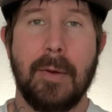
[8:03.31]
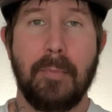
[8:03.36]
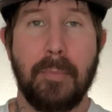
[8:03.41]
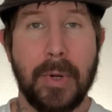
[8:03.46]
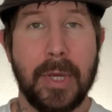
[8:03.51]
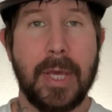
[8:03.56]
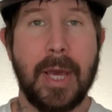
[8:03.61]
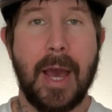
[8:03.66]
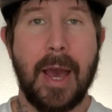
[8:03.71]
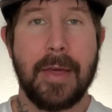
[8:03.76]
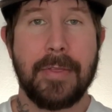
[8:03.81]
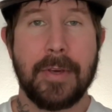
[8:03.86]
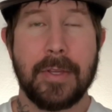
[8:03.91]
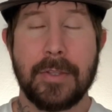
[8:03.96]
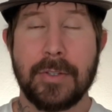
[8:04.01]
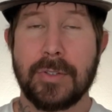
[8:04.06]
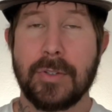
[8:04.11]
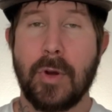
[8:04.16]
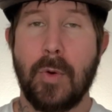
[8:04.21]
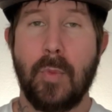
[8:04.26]
But yeah, I think
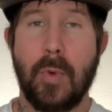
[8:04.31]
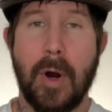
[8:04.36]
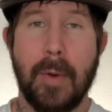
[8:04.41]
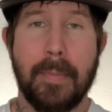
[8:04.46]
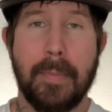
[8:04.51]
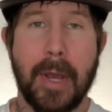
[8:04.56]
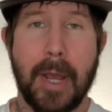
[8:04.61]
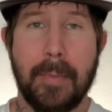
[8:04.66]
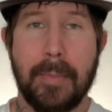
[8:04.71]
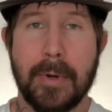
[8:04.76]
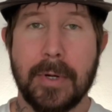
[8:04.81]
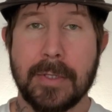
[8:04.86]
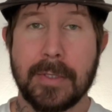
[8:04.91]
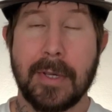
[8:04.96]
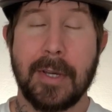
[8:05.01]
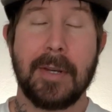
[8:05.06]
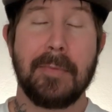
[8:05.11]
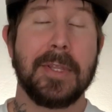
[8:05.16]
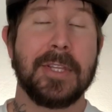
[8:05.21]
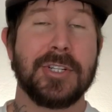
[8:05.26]
the stone wallpaper is
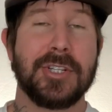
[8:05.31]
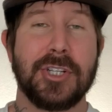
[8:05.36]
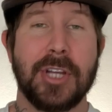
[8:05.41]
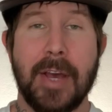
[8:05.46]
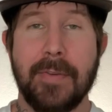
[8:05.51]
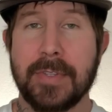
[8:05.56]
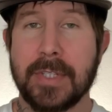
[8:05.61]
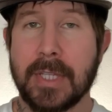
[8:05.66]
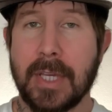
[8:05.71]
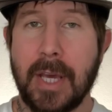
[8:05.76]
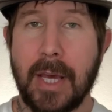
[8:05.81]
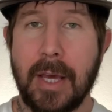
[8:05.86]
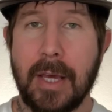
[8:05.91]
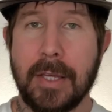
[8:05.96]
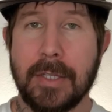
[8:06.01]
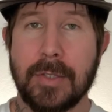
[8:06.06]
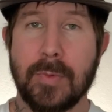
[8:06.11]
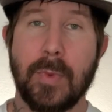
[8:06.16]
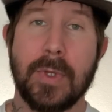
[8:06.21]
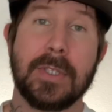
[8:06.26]
going to be the chef's
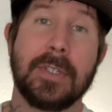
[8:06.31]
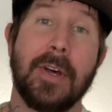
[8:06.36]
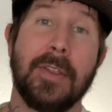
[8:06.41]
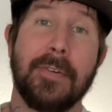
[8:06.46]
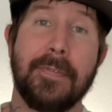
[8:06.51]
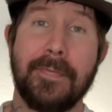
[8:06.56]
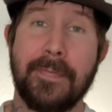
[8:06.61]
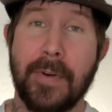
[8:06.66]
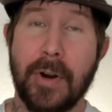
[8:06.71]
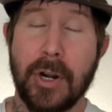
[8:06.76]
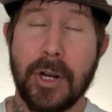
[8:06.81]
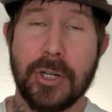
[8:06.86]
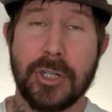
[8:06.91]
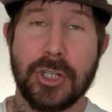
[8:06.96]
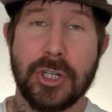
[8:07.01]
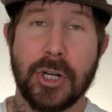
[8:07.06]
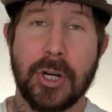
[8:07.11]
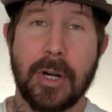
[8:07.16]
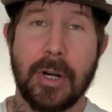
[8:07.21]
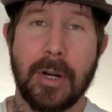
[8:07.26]
kiss. Once all the
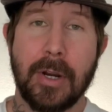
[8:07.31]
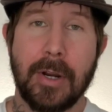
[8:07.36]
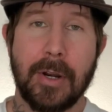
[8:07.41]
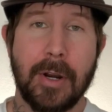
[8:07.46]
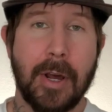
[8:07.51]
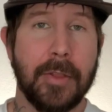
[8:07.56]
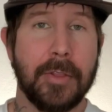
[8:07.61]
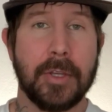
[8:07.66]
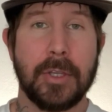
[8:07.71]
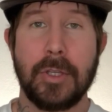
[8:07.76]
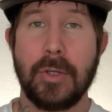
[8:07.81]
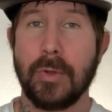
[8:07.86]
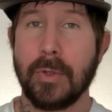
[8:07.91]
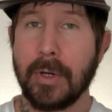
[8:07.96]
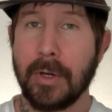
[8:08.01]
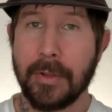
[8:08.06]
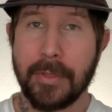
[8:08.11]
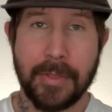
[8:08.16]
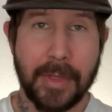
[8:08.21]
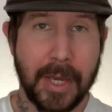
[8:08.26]
furniture and all the cute
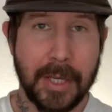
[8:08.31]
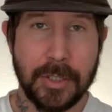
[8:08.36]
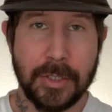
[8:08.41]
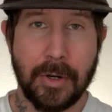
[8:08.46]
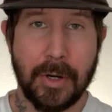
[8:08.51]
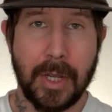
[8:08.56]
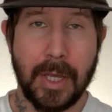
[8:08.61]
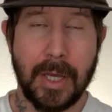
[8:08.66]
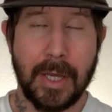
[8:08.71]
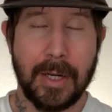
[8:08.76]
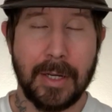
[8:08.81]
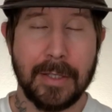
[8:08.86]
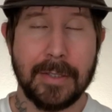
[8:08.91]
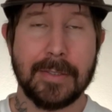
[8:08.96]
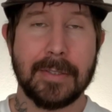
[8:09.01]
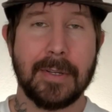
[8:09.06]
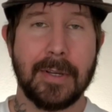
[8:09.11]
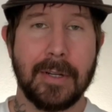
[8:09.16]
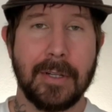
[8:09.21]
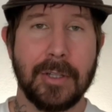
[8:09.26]
little things are in,
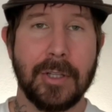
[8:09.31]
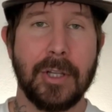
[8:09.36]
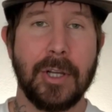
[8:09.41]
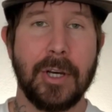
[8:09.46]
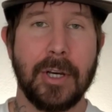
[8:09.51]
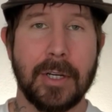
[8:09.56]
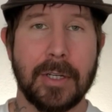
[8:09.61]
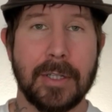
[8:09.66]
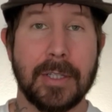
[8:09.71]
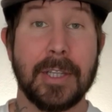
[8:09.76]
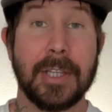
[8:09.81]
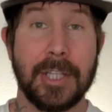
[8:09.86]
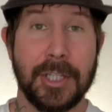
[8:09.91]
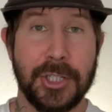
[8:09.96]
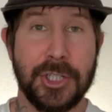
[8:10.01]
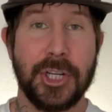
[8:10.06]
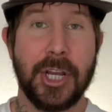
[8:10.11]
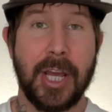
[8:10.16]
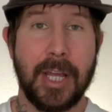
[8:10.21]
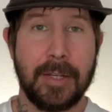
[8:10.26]
it's going to look
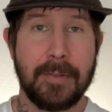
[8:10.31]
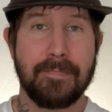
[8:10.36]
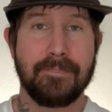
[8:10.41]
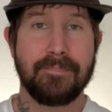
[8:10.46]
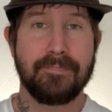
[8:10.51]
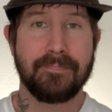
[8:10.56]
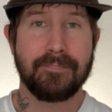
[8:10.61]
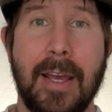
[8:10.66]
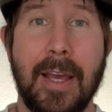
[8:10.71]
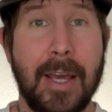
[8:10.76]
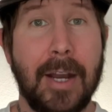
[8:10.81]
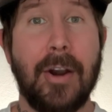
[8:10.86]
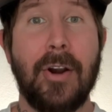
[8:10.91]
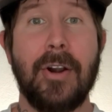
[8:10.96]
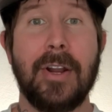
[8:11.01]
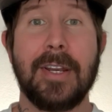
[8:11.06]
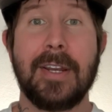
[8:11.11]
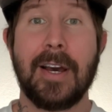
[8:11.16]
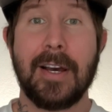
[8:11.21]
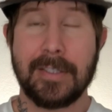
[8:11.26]
legit. It
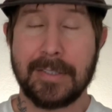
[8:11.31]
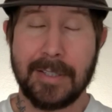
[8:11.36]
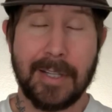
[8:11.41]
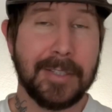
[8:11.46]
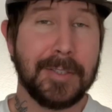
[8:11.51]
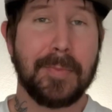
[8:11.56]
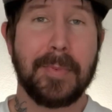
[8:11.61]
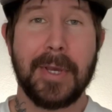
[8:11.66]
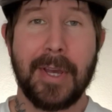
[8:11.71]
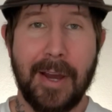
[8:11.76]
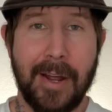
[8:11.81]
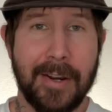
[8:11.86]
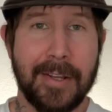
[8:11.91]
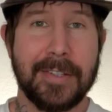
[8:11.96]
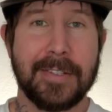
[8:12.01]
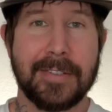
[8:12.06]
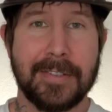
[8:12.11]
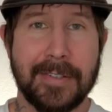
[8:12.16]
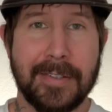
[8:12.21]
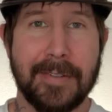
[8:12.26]
already does, let's be
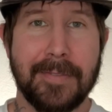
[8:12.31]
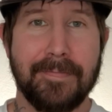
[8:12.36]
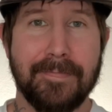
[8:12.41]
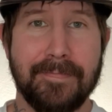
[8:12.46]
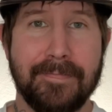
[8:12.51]
honest.